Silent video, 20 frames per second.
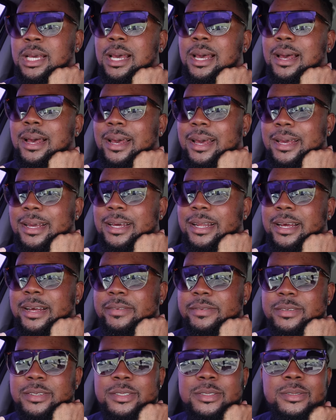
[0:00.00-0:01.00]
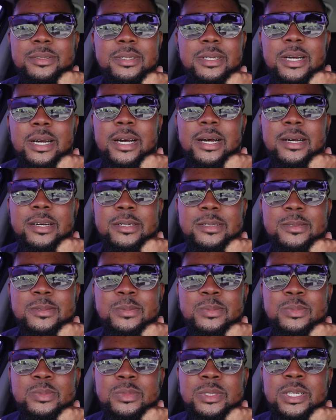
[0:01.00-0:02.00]
Hi, good afternoon.
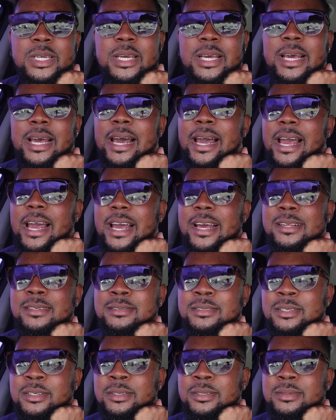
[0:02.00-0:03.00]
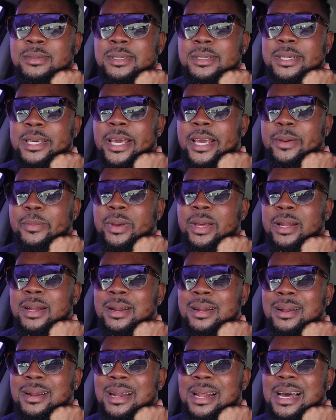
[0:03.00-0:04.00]
I had came
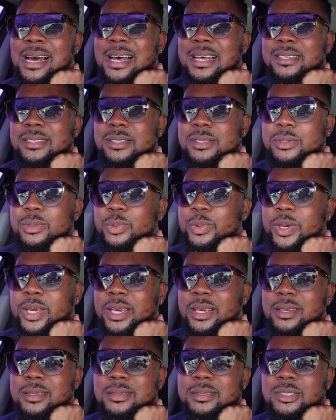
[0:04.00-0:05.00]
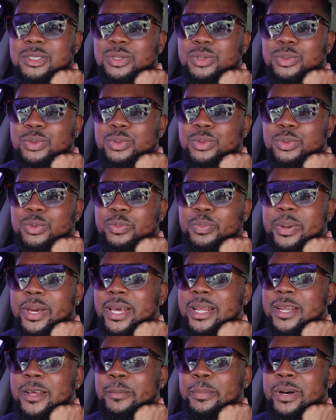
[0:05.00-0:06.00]
in last week to pay
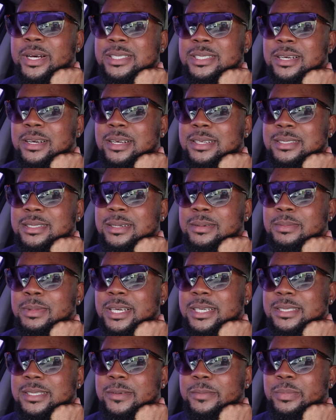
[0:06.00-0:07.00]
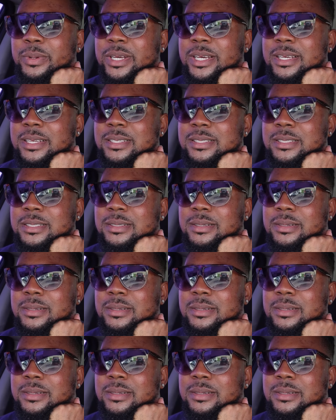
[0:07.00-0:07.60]
a deposit on some license plates.